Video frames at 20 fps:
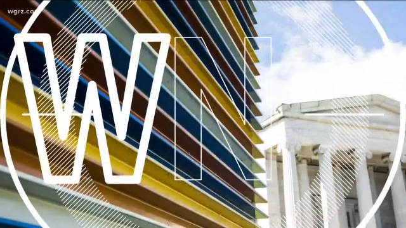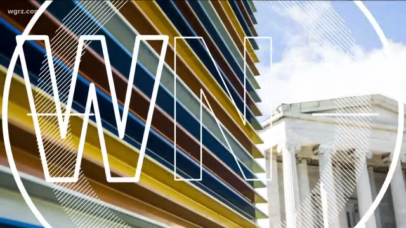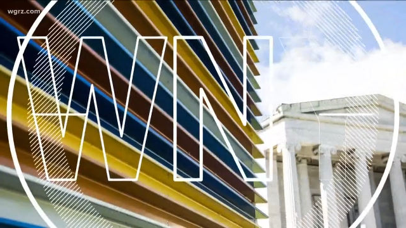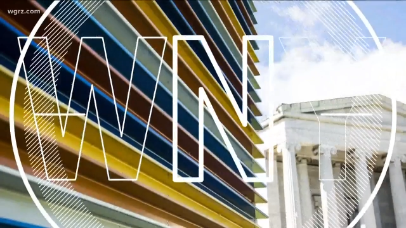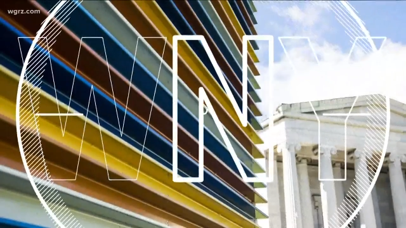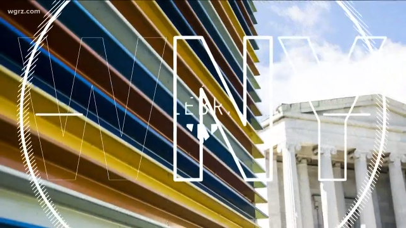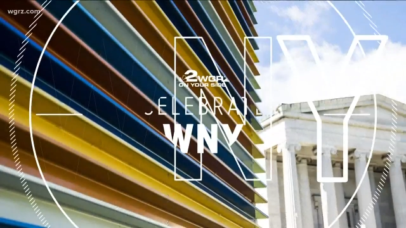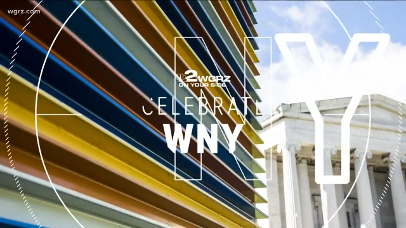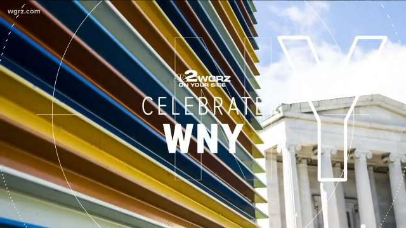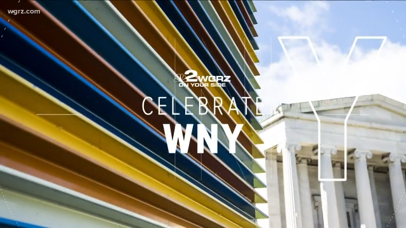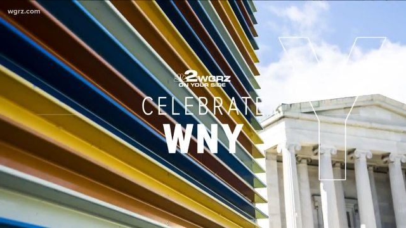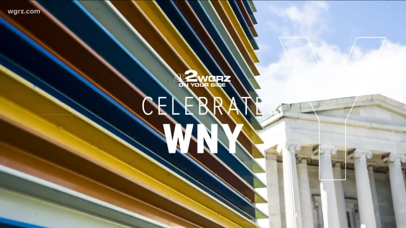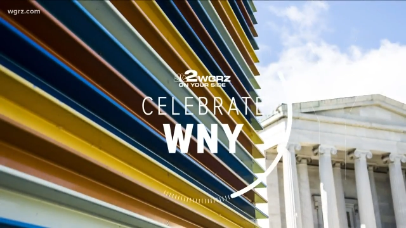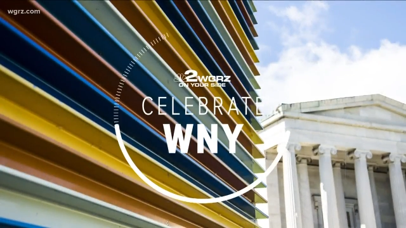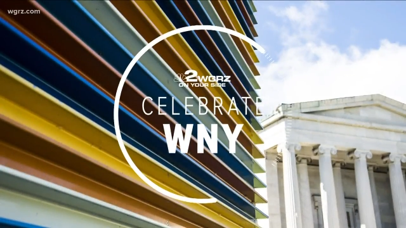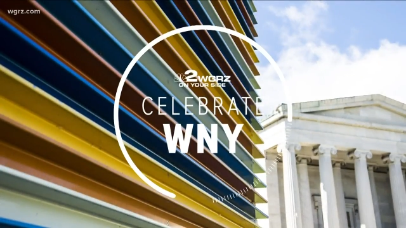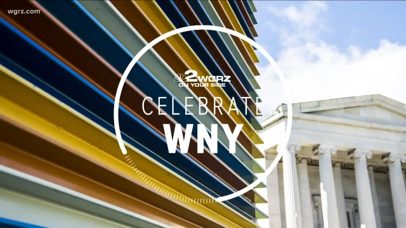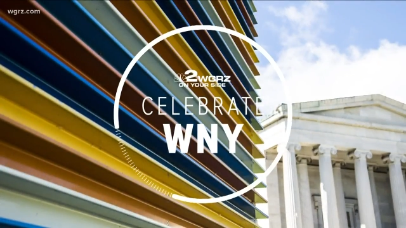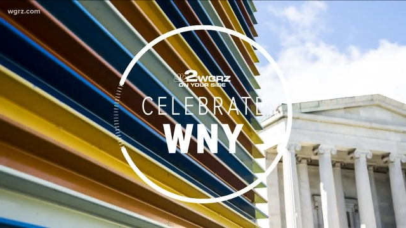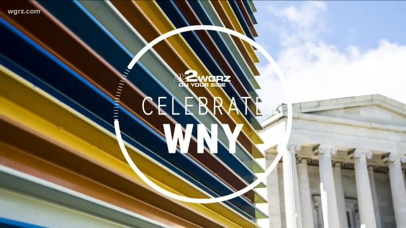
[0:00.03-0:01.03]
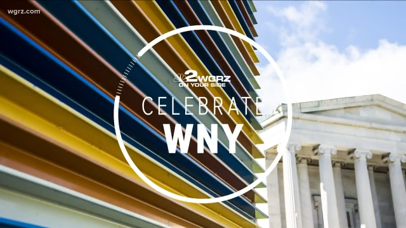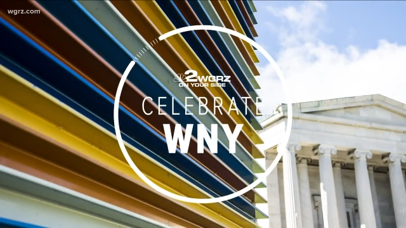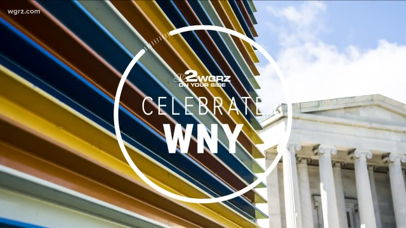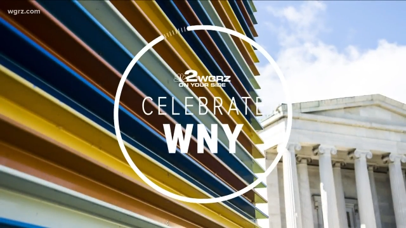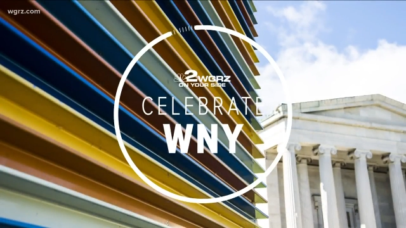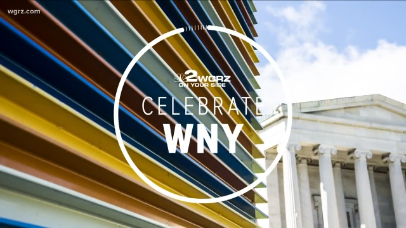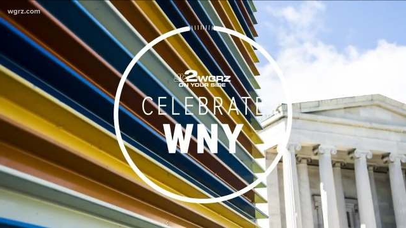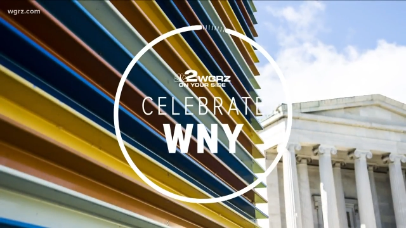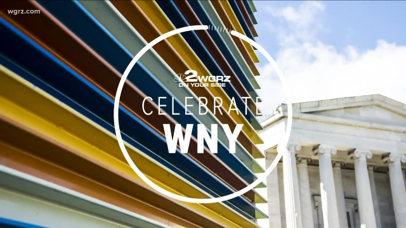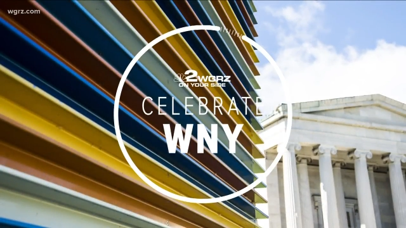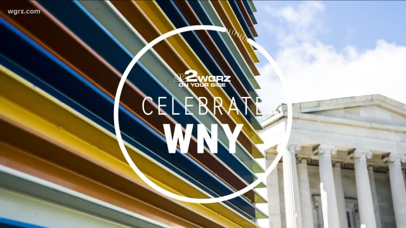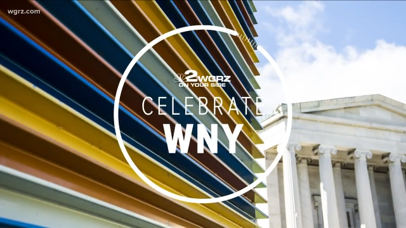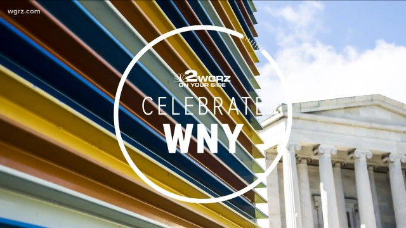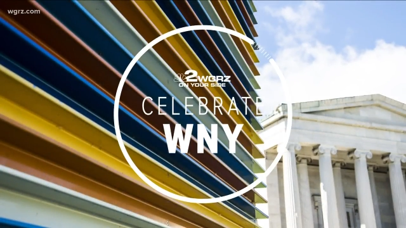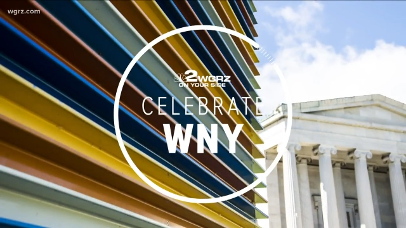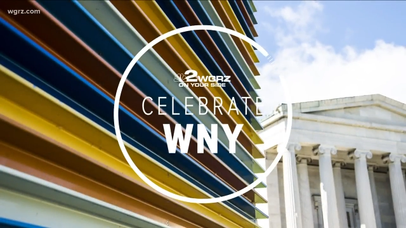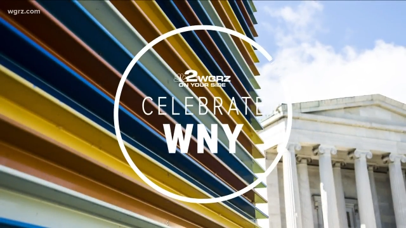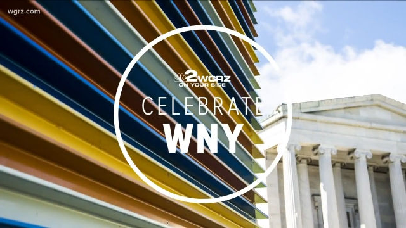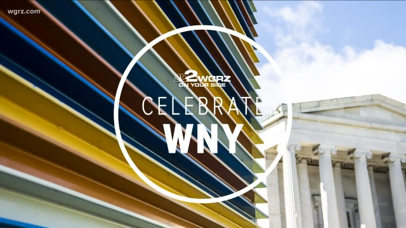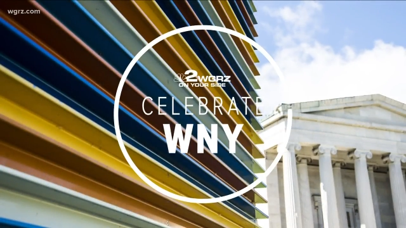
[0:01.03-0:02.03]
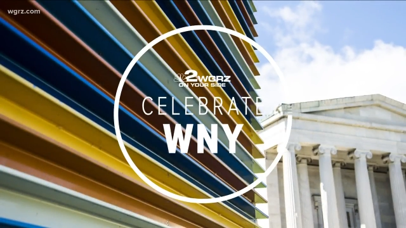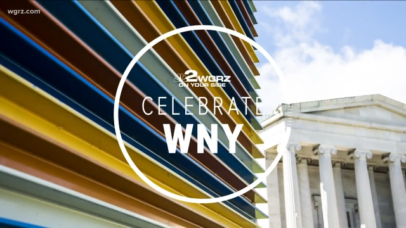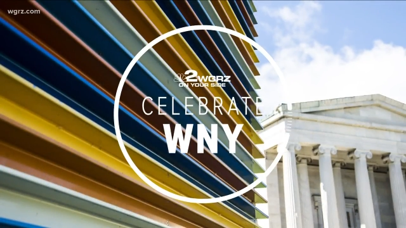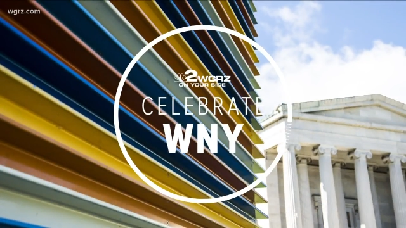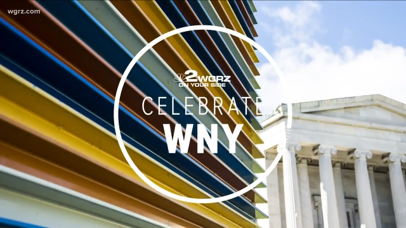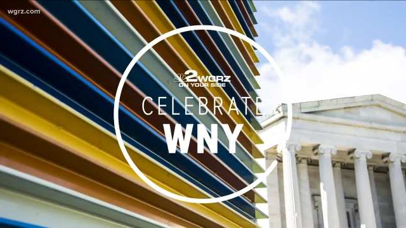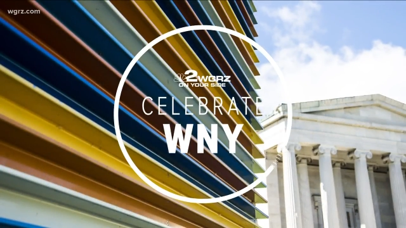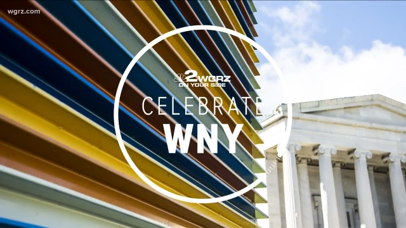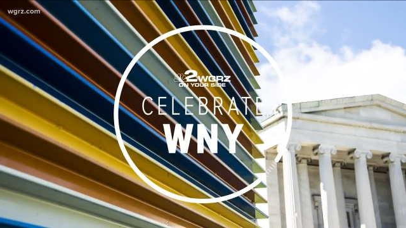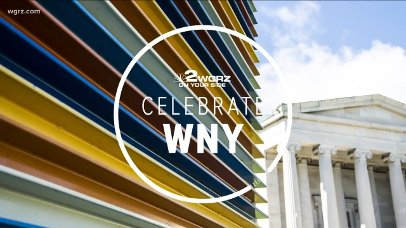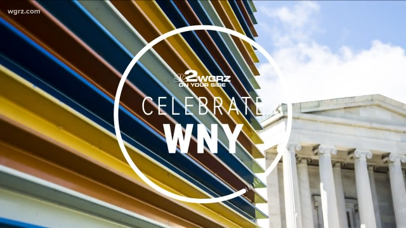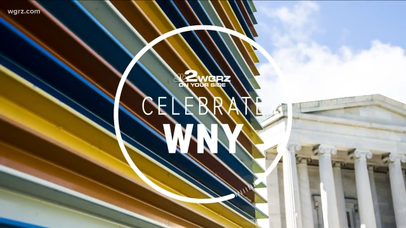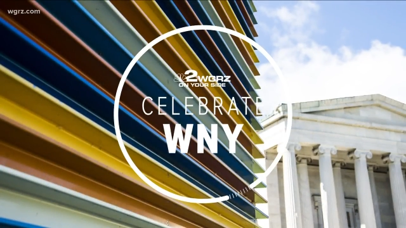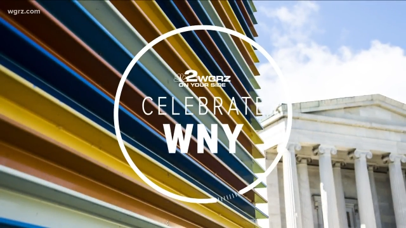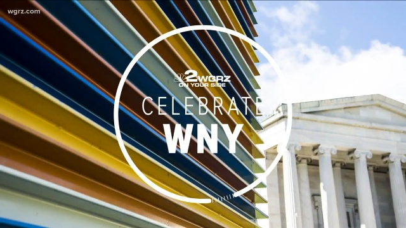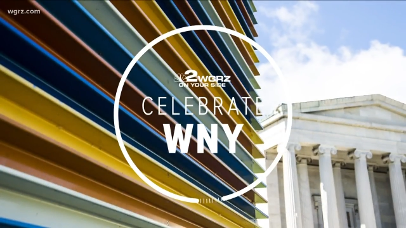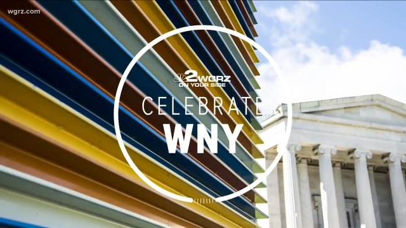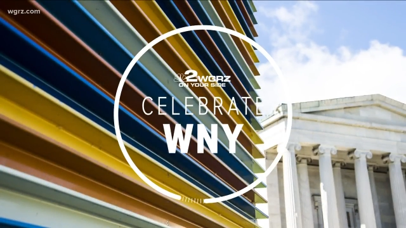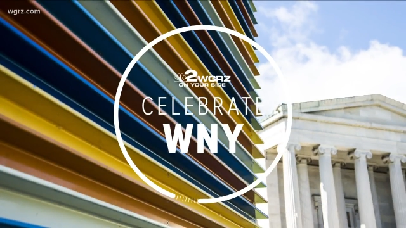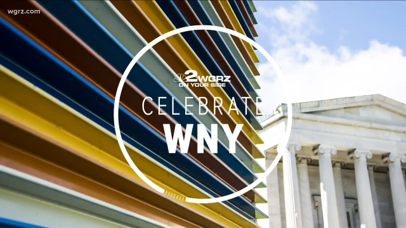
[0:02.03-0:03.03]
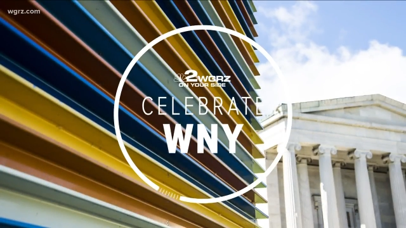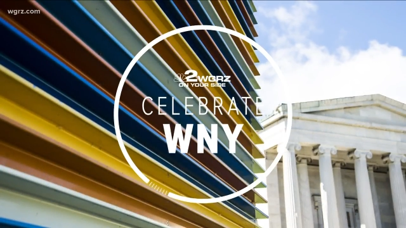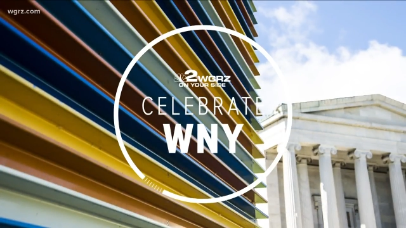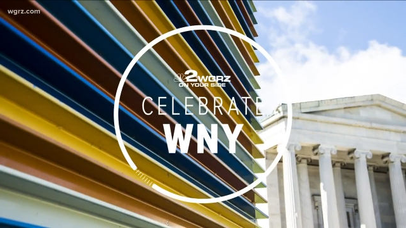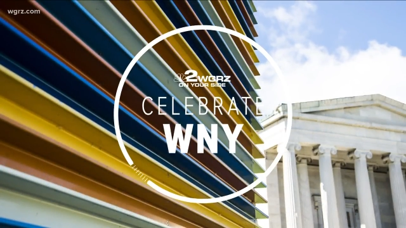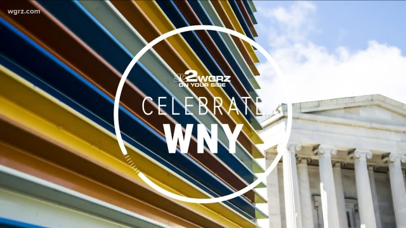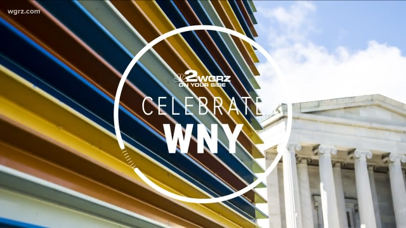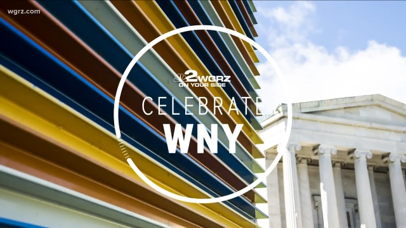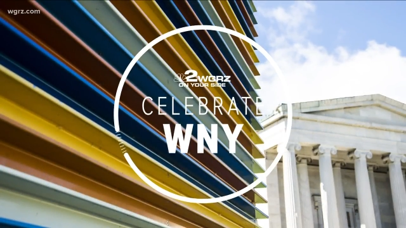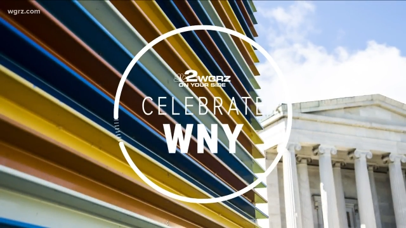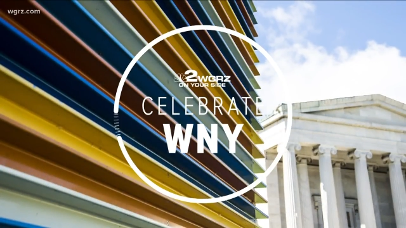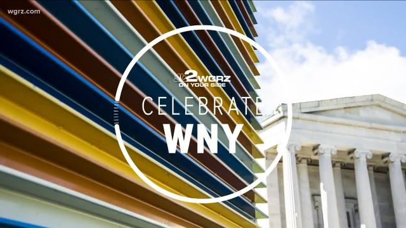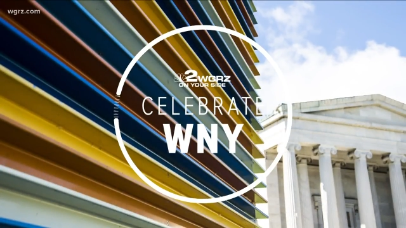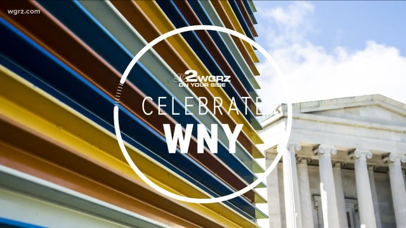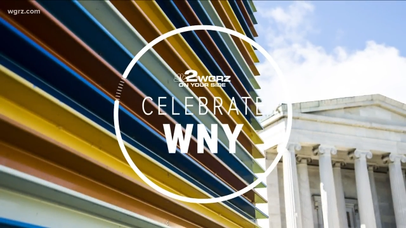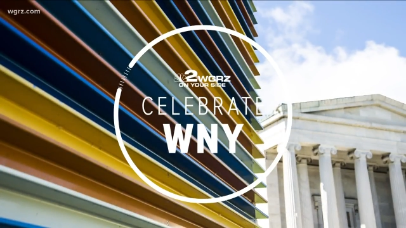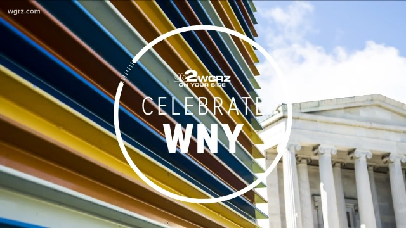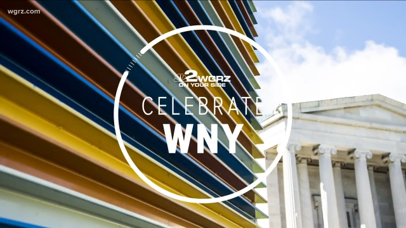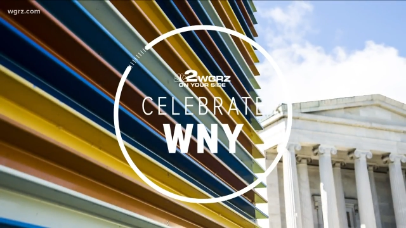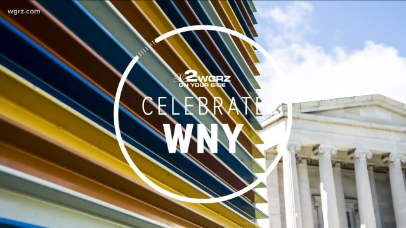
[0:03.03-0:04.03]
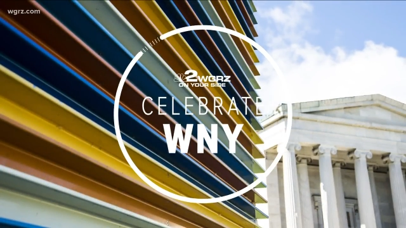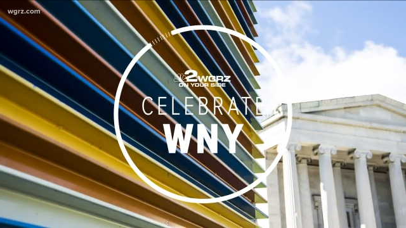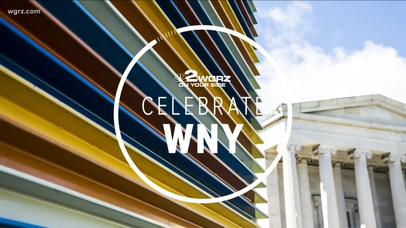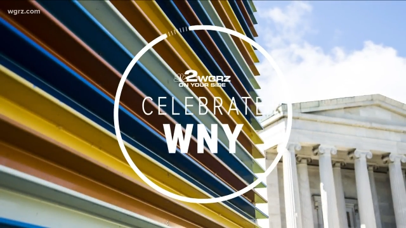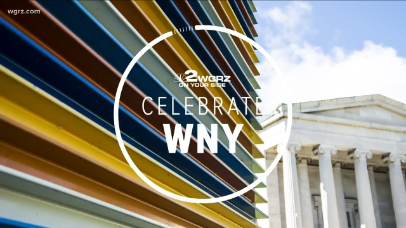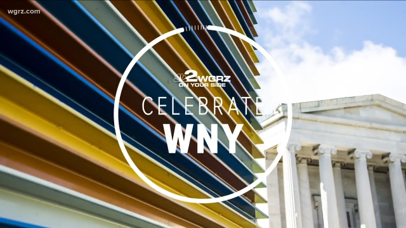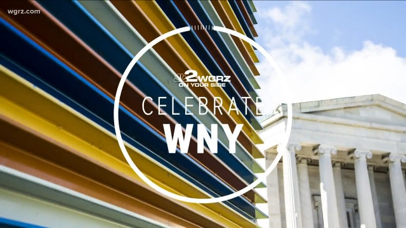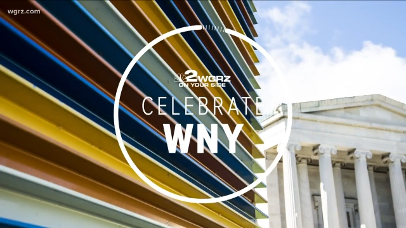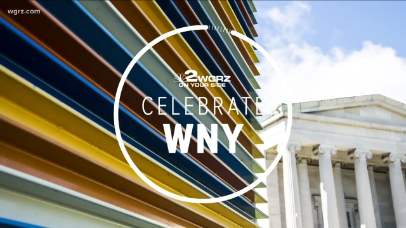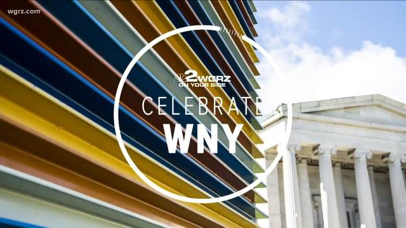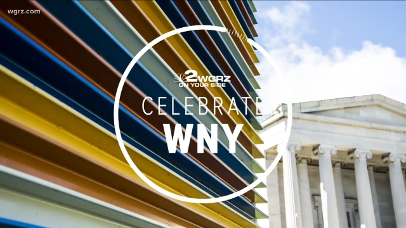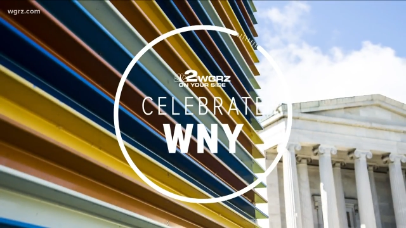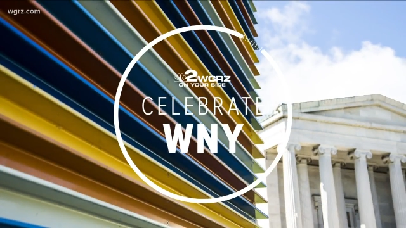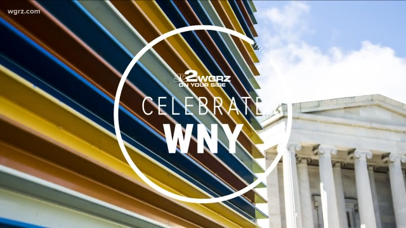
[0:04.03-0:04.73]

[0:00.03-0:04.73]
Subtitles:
[unreadable: no face in view]